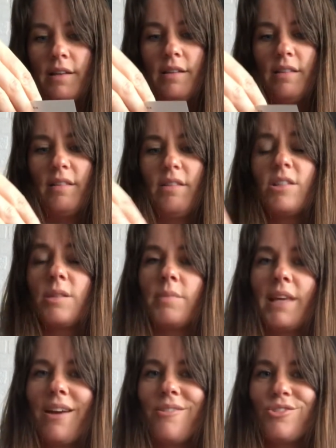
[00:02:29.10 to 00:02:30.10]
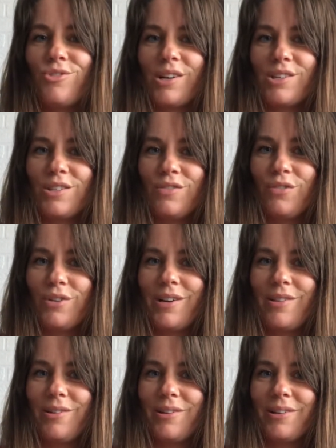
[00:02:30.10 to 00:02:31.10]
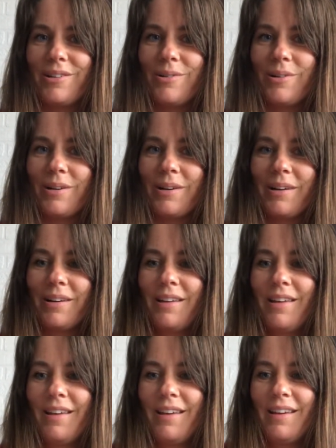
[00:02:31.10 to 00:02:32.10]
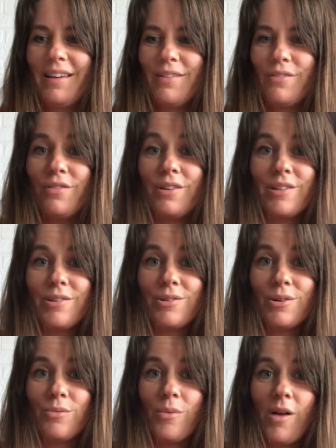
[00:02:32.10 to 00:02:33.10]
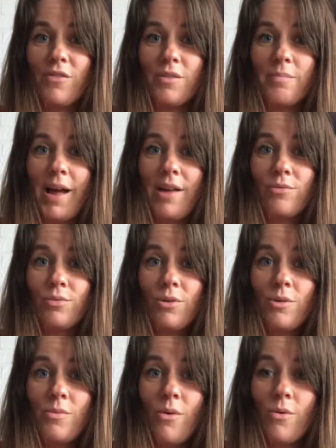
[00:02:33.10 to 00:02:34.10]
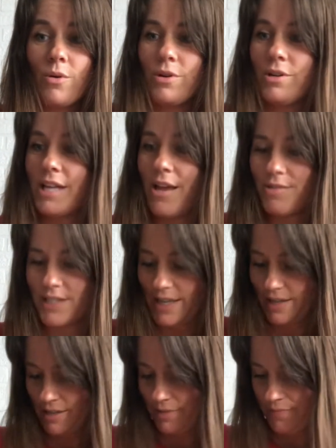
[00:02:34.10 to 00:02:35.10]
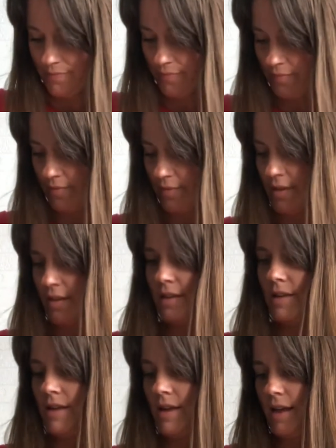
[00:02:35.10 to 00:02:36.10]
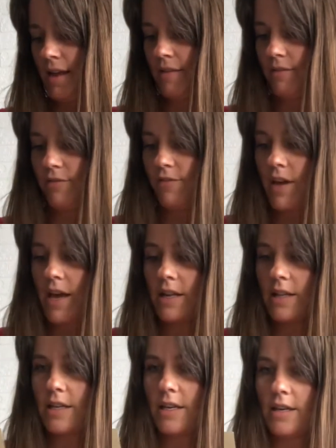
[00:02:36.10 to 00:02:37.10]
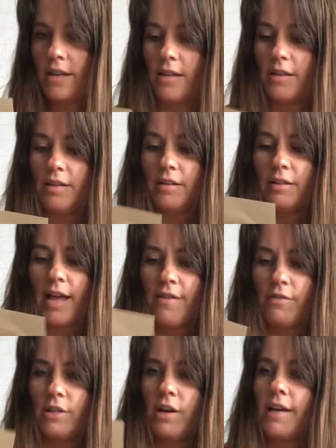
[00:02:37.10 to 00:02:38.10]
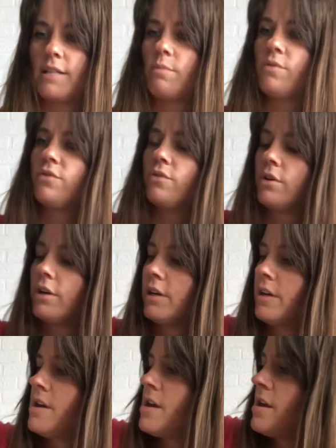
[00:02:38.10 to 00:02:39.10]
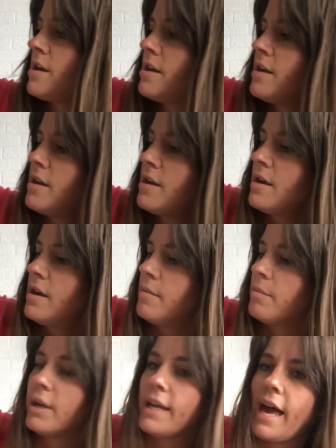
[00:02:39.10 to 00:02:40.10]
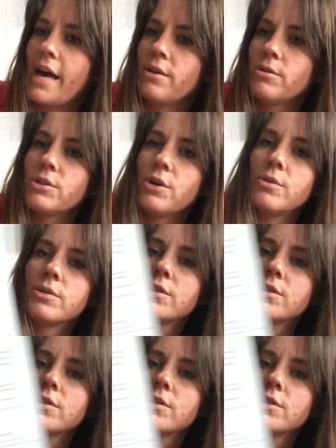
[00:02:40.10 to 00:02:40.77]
There's some care instructions for either your waffle bathrobe or your towel set. And finally, a little advertisement for Mercado tote.